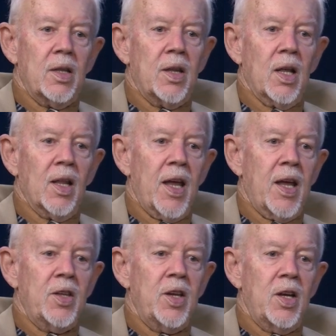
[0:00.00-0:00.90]
the
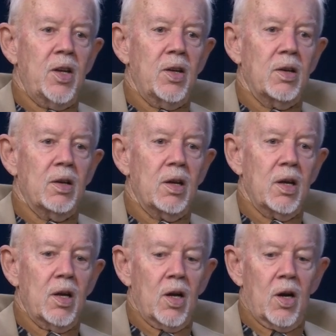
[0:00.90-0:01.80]
lanyard,
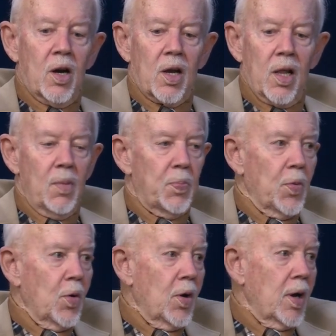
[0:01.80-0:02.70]
her
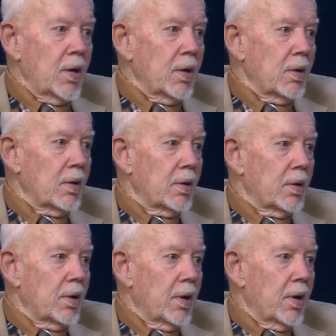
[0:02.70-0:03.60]
clipboard,
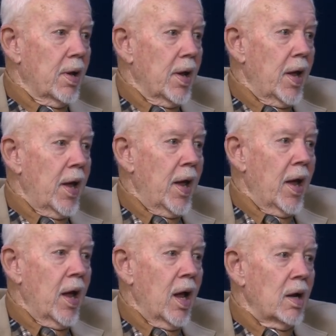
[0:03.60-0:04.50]

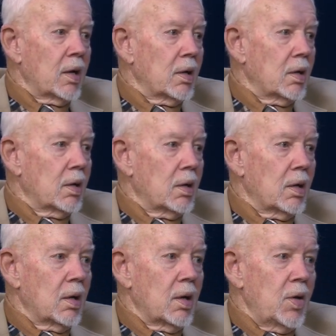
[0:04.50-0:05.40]
and
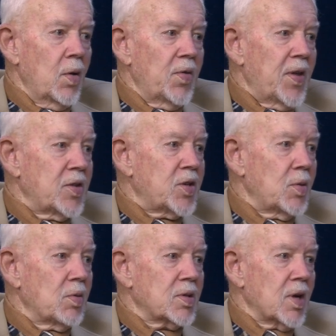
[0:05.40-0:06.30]
you would think she
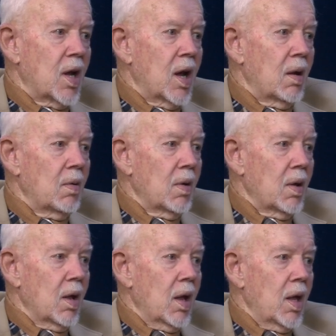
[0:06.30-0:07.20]
was a,
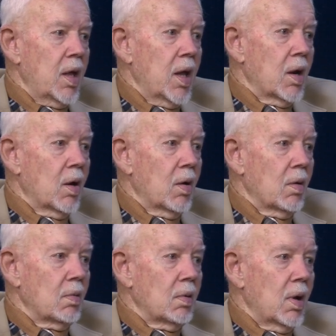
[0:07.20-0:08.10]
you
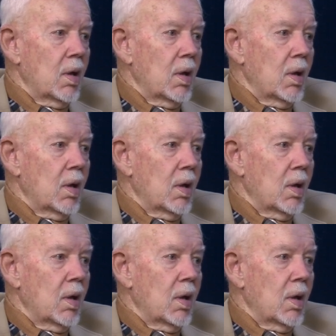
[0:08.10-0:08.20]
know,